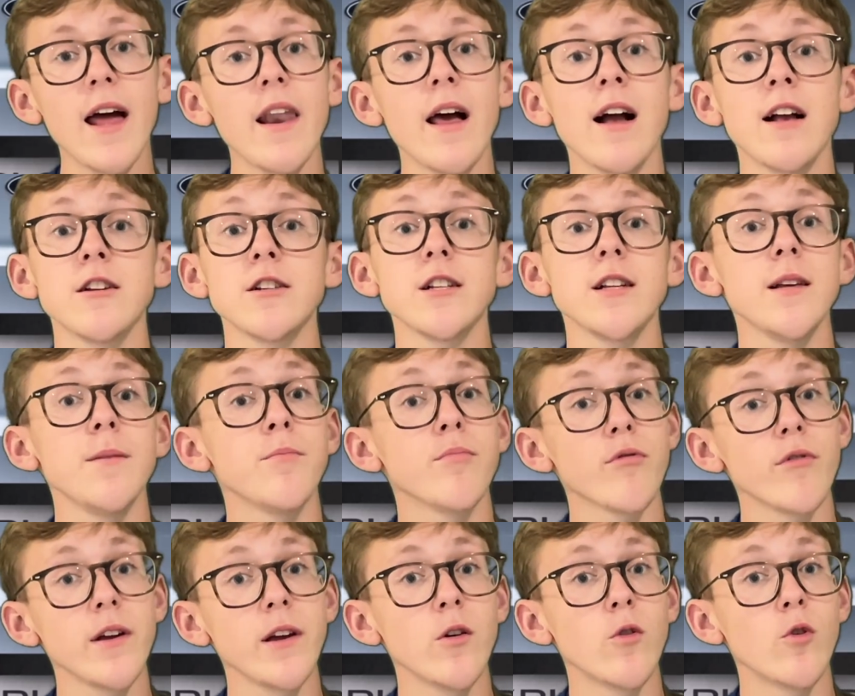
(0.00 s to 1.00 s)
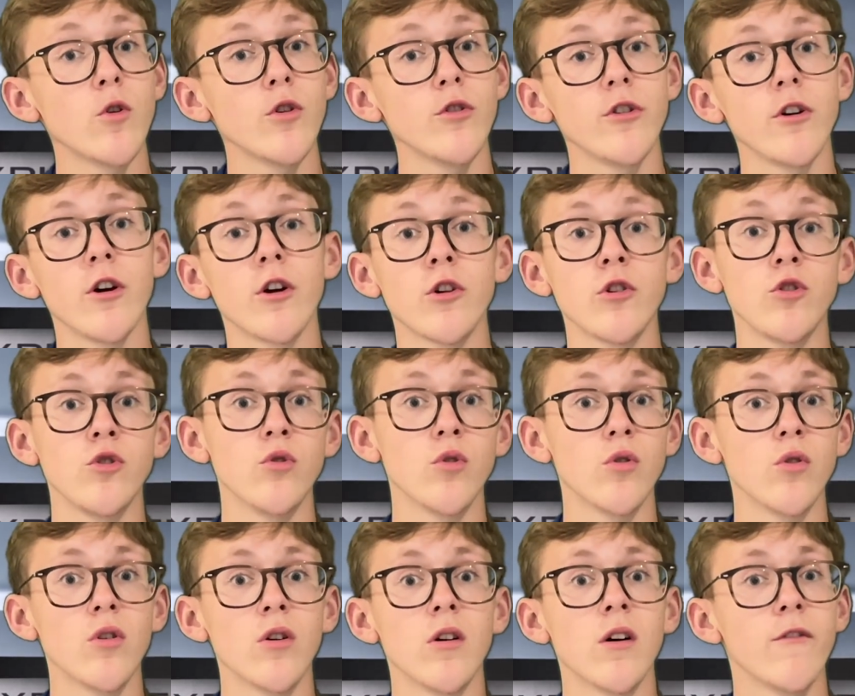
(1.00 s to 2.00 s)
actually pre-order your
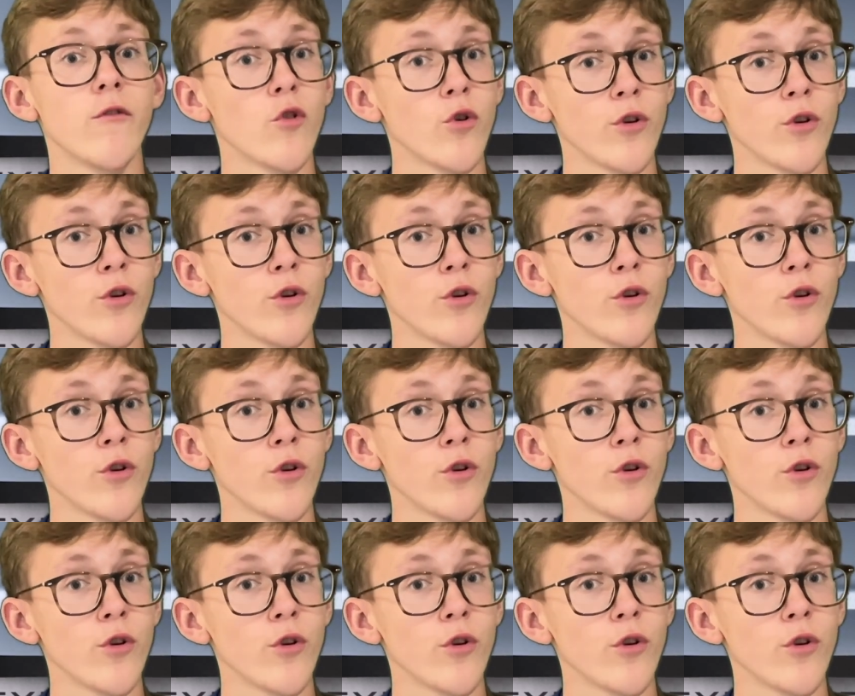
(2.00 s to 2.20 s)
Ford